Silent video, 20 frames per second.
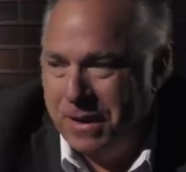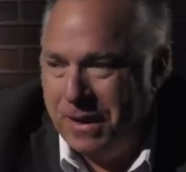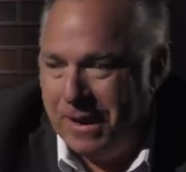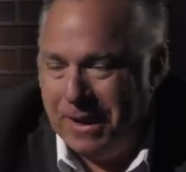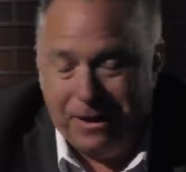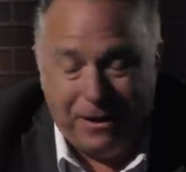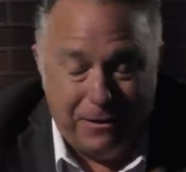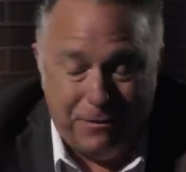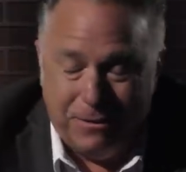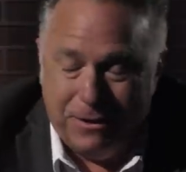
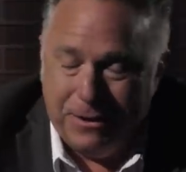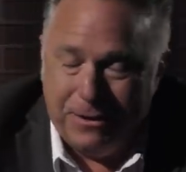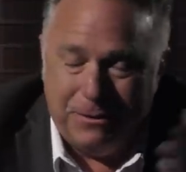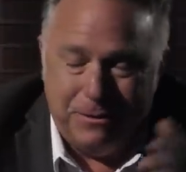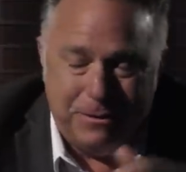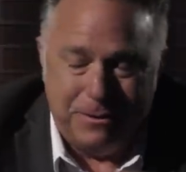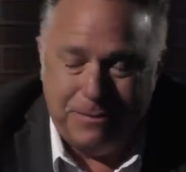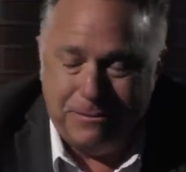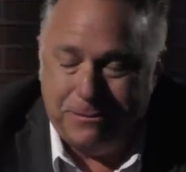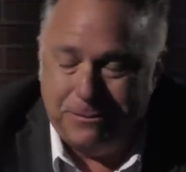I don't even
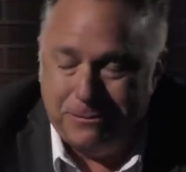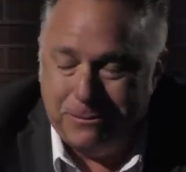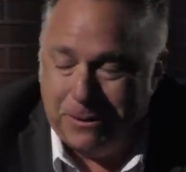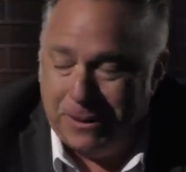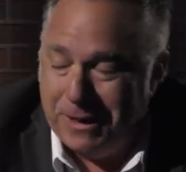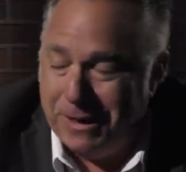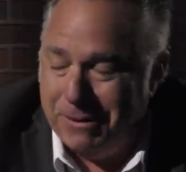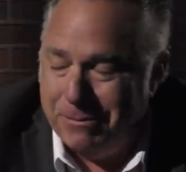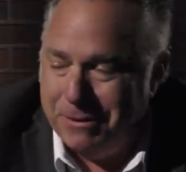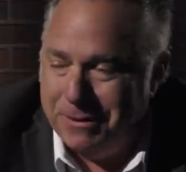know
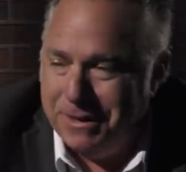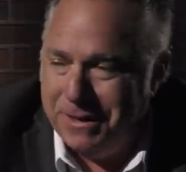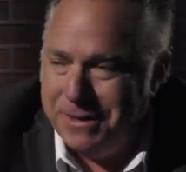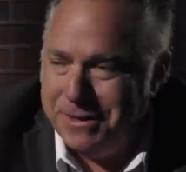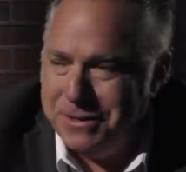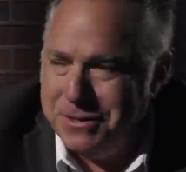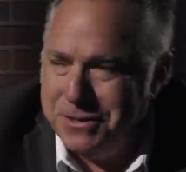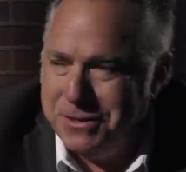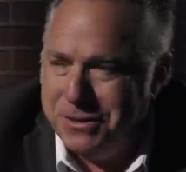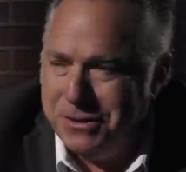why, but they
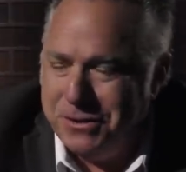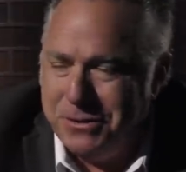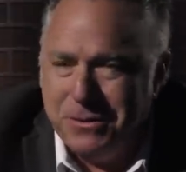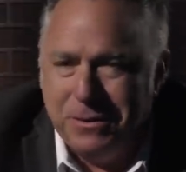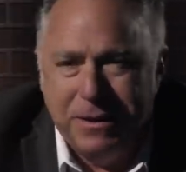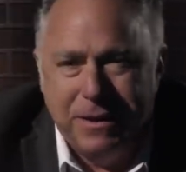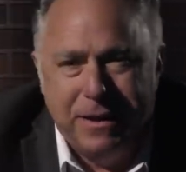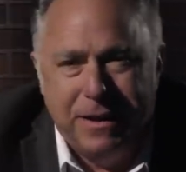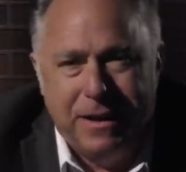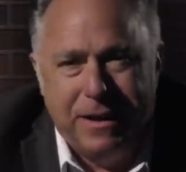just
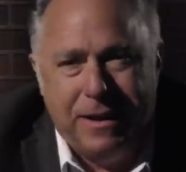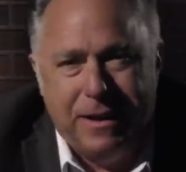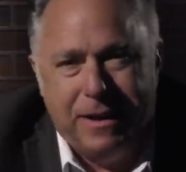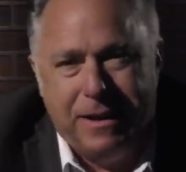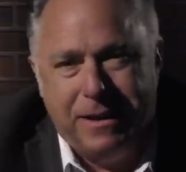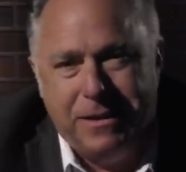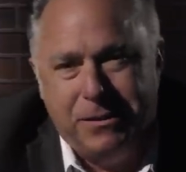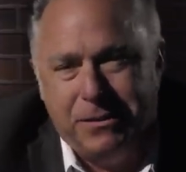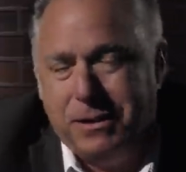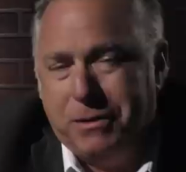do.
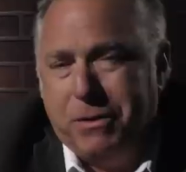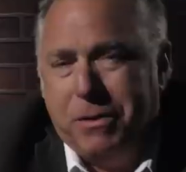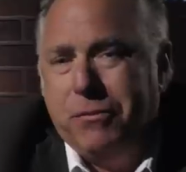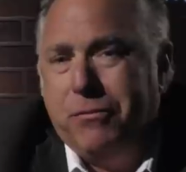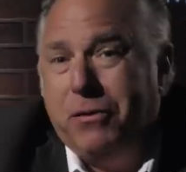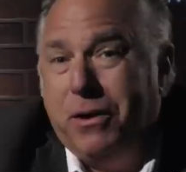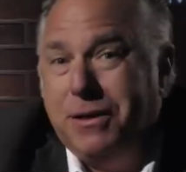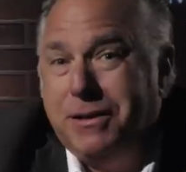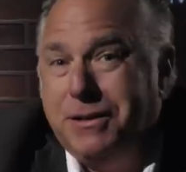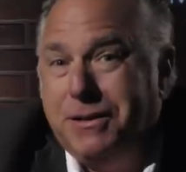Don't agree
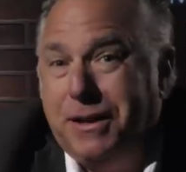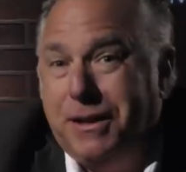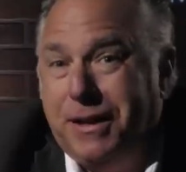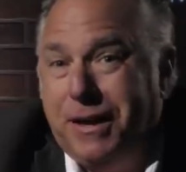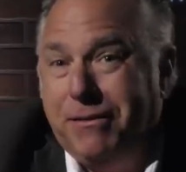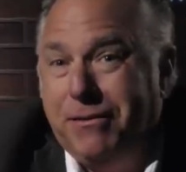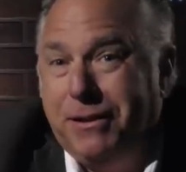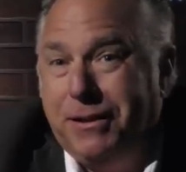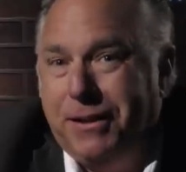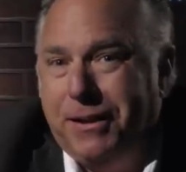with Francis on
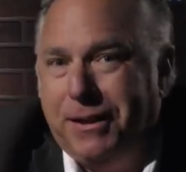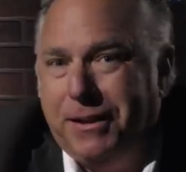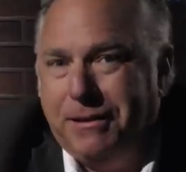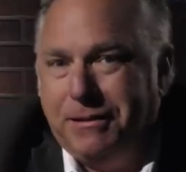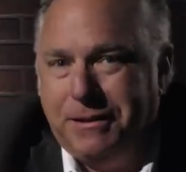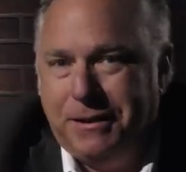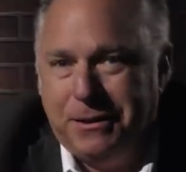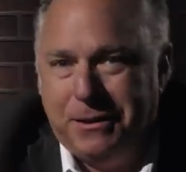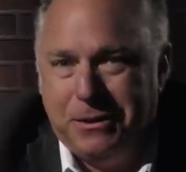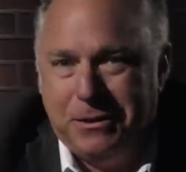everything,
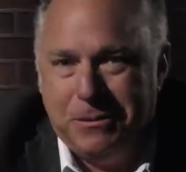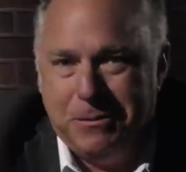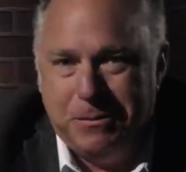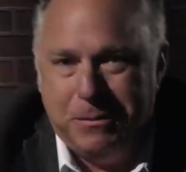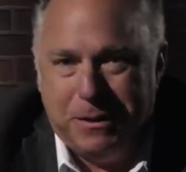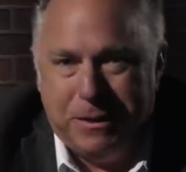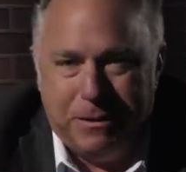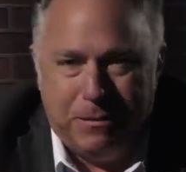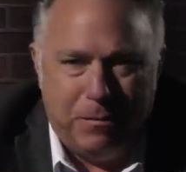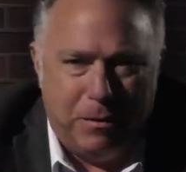you know,
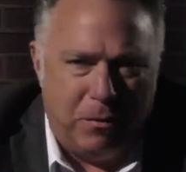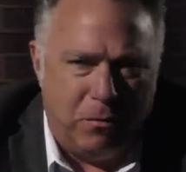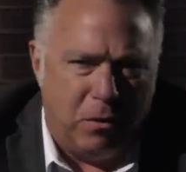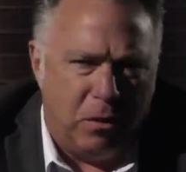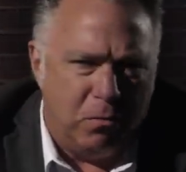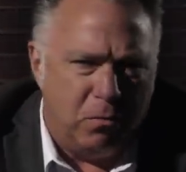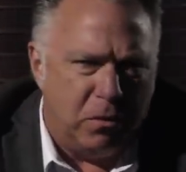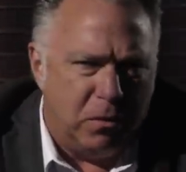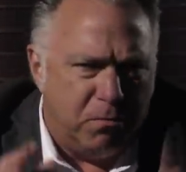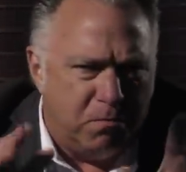but
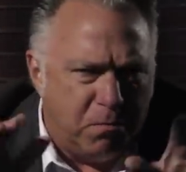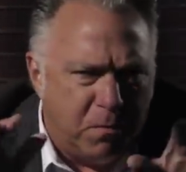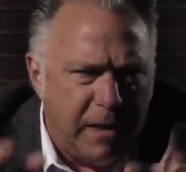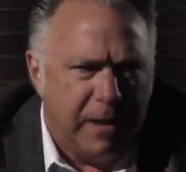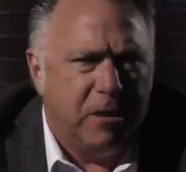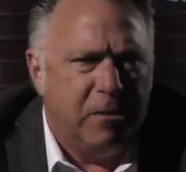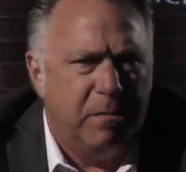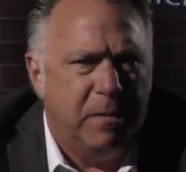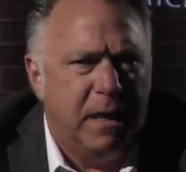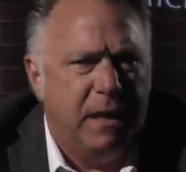what
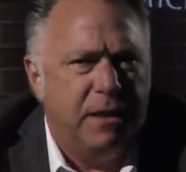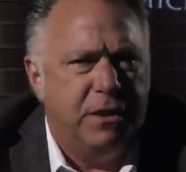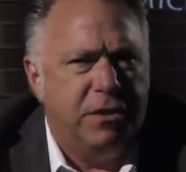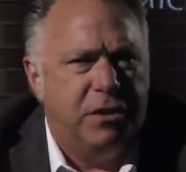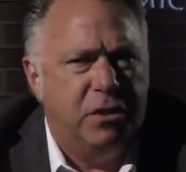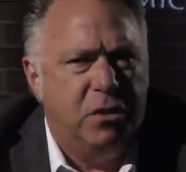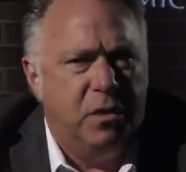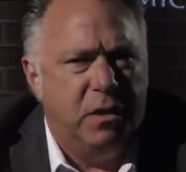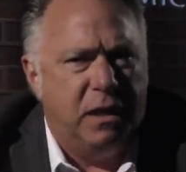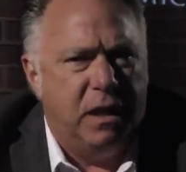Michael Matt is
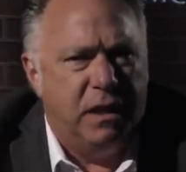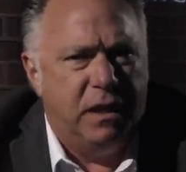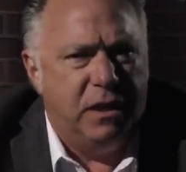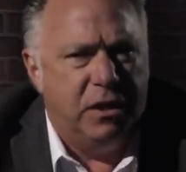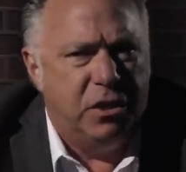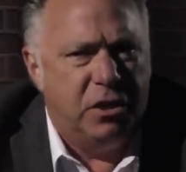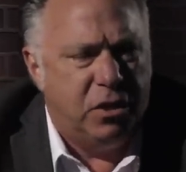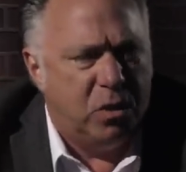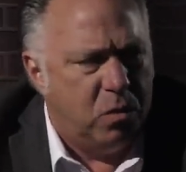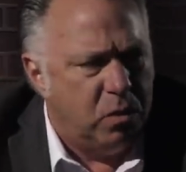doing on
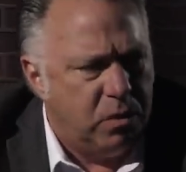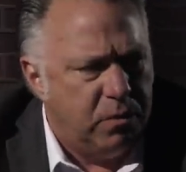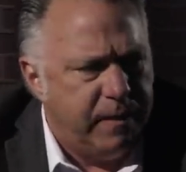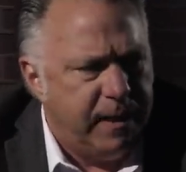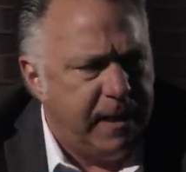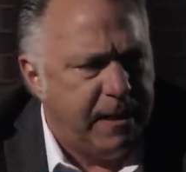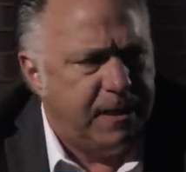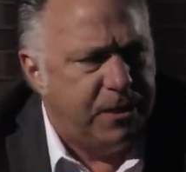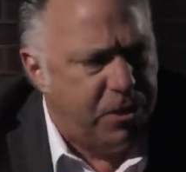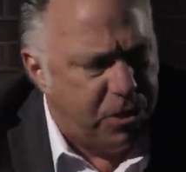his show, well,
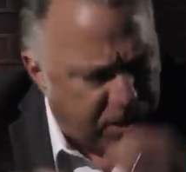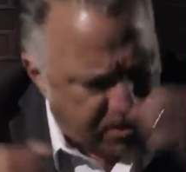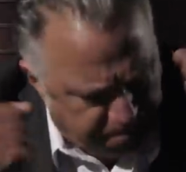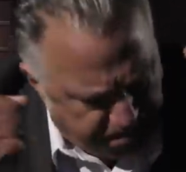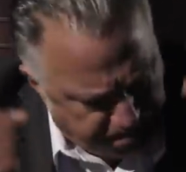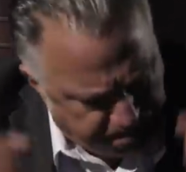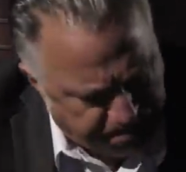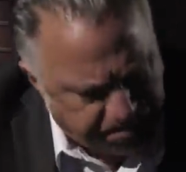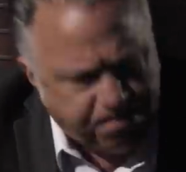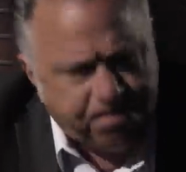that's just,
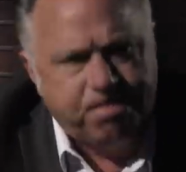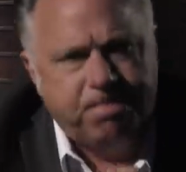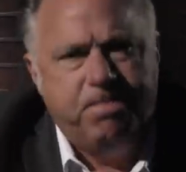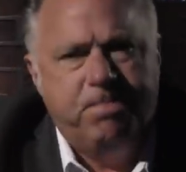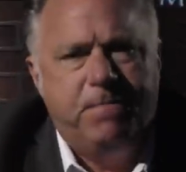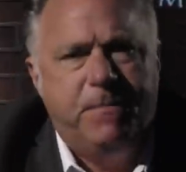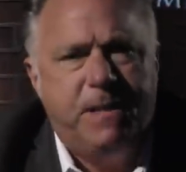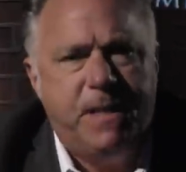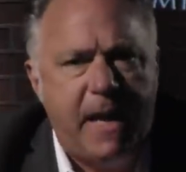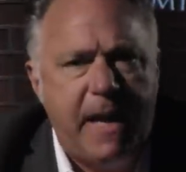
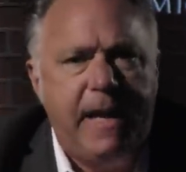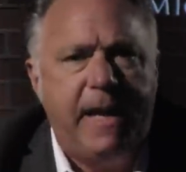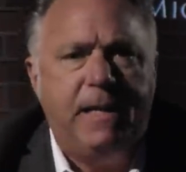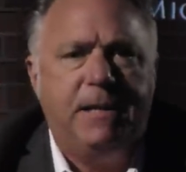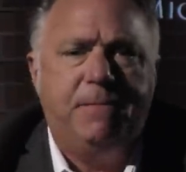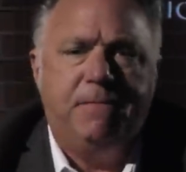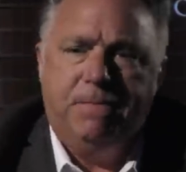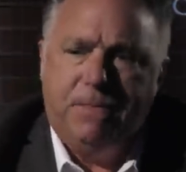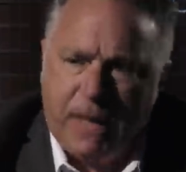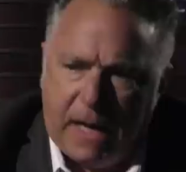dang
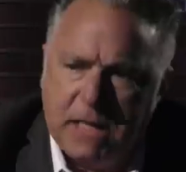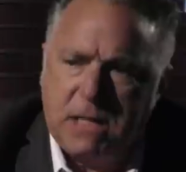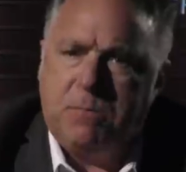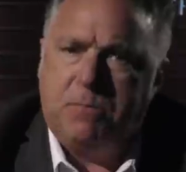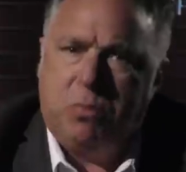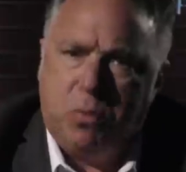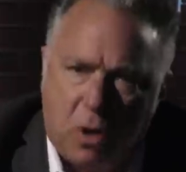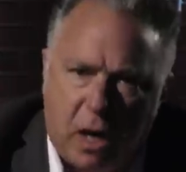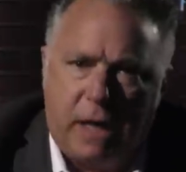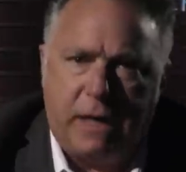it, that's
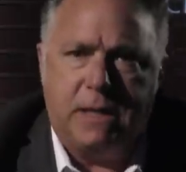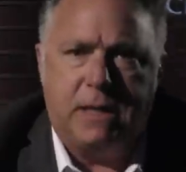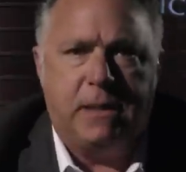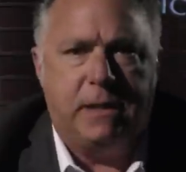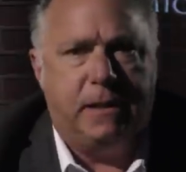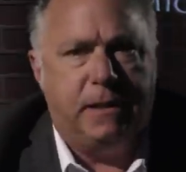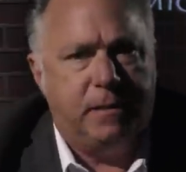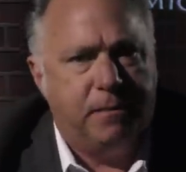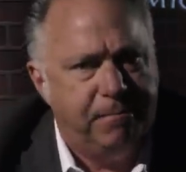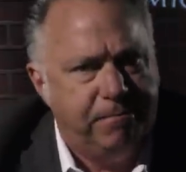
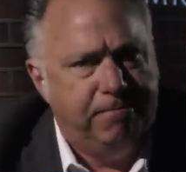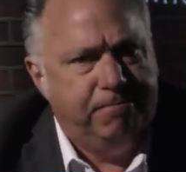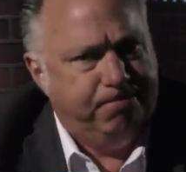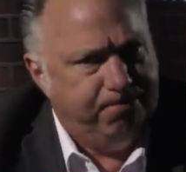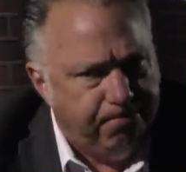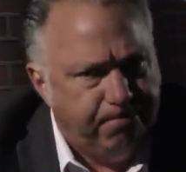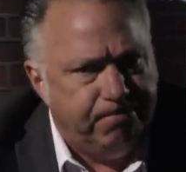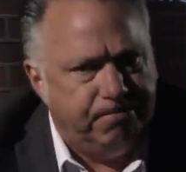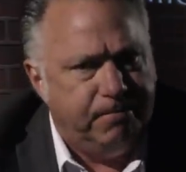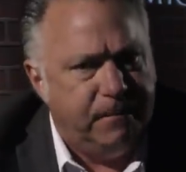Protestant.
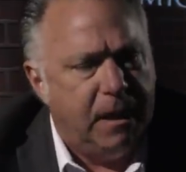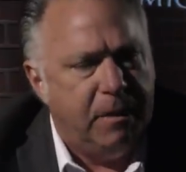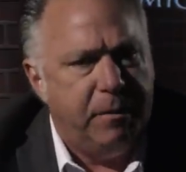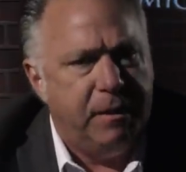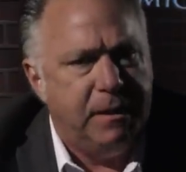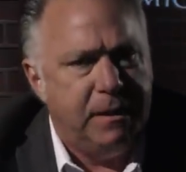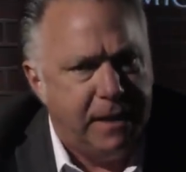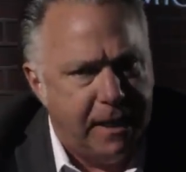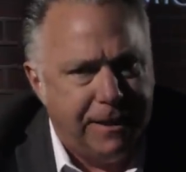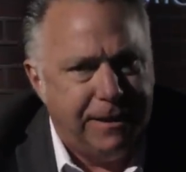I'm
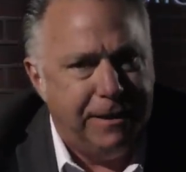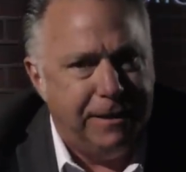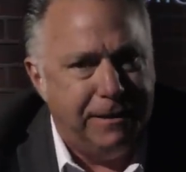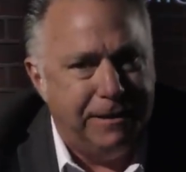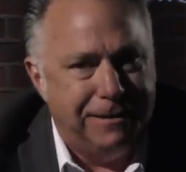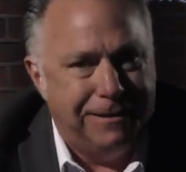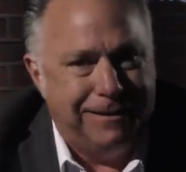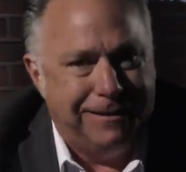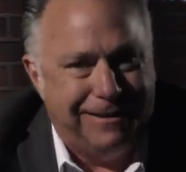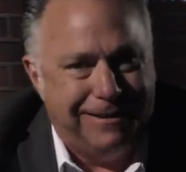indignant.